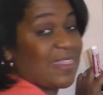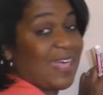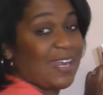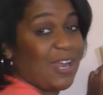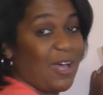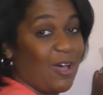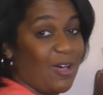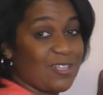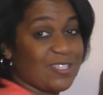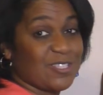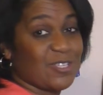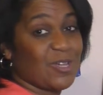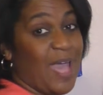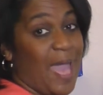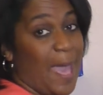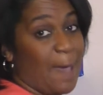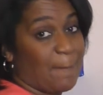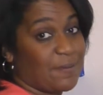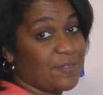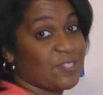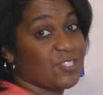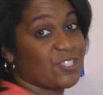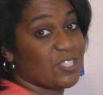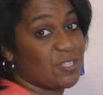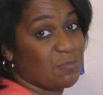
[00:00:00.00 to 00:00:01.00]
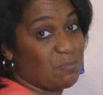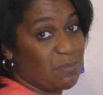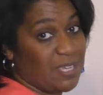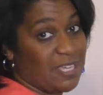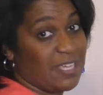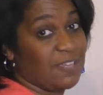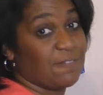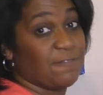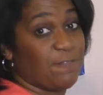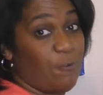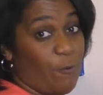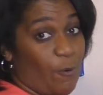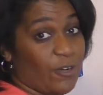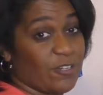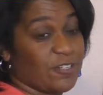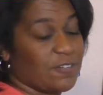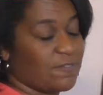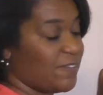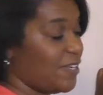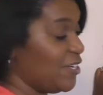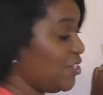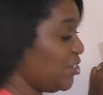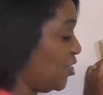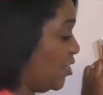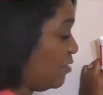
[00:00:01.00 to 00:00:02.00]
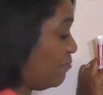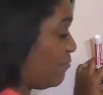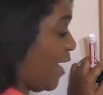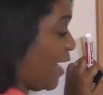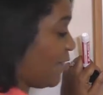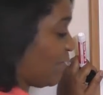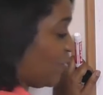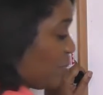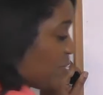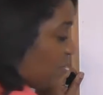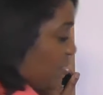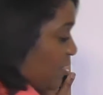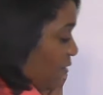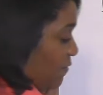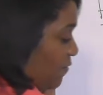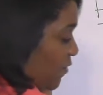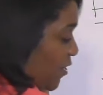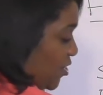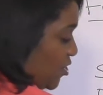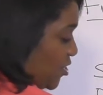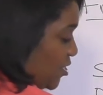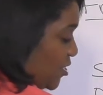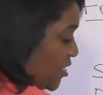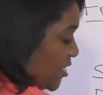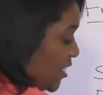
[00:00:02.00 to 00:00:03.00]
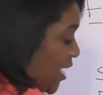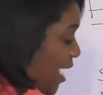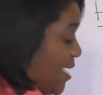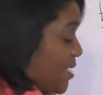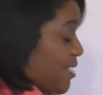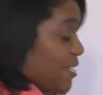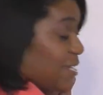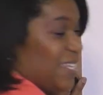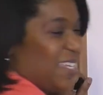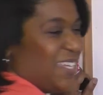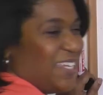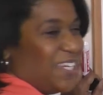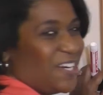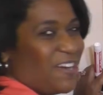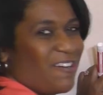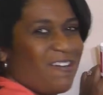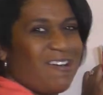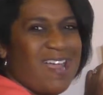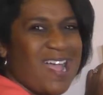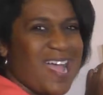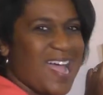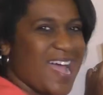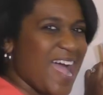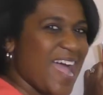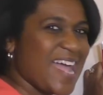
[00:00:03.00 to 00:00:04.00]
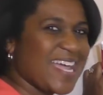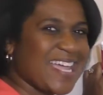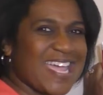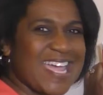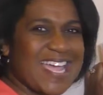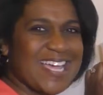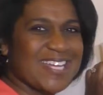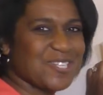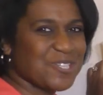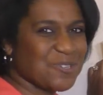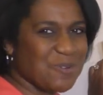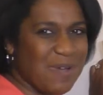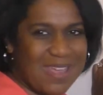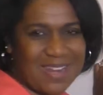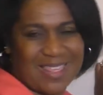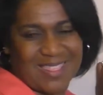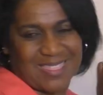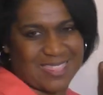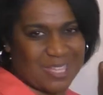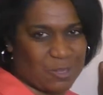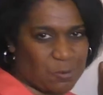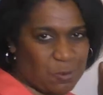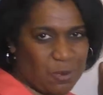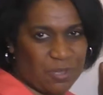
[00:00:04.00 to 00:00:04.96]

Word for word: that also happens to be for division, right? There's a division sign in here. I can't do anything